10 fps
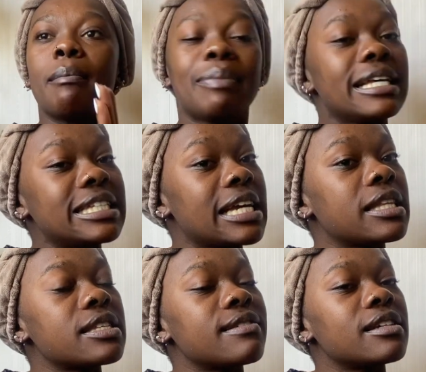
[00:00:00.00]
Please share
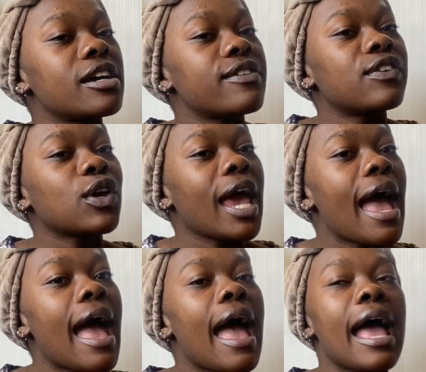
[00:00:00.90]
this video if you
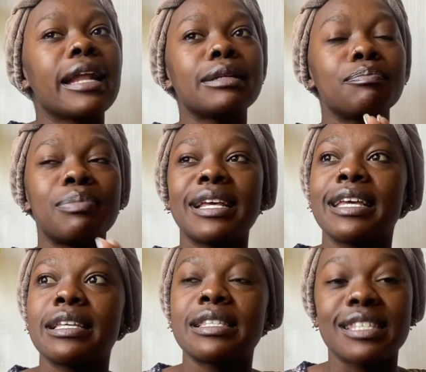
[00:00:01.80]
can.
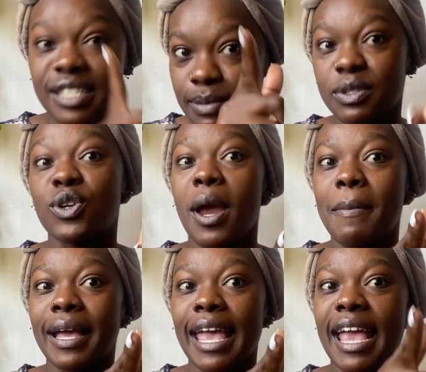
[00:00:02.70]
Please subscribe
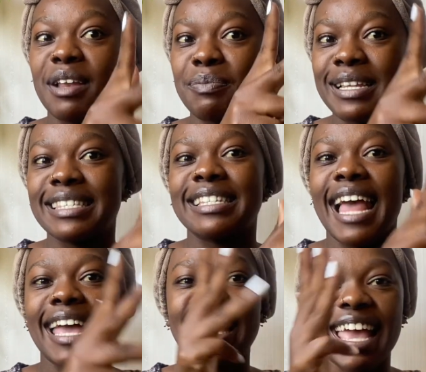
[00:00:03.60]
again. Please
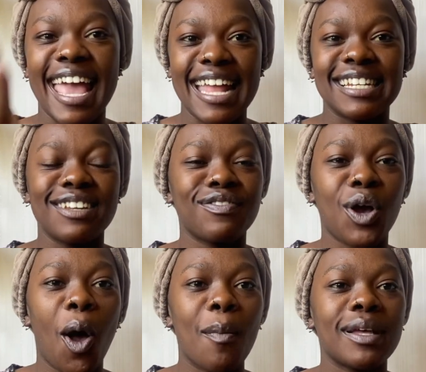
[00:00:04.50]
like and leave a
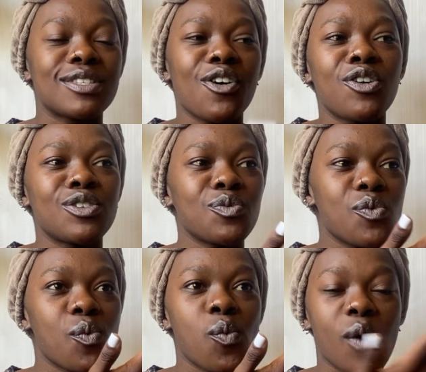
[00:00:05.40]
comment on
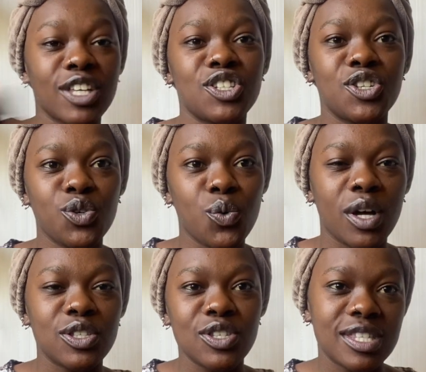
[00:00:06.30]
what you
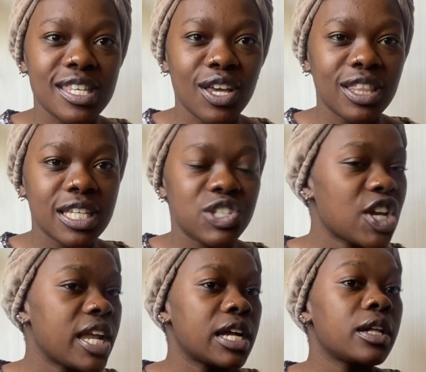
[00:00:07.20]
want to see on this
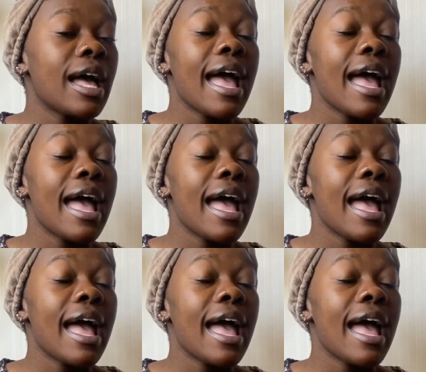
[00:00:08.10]
channel,